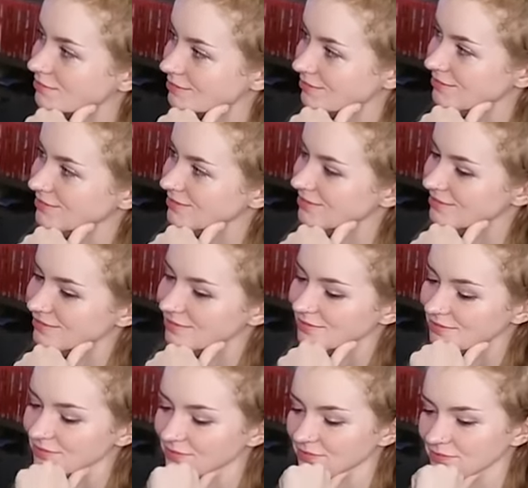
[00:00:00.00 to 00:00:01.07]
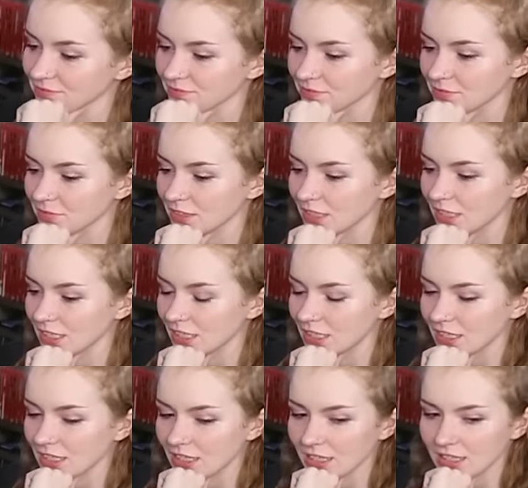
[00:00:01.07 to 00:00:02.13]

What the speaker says: (silent)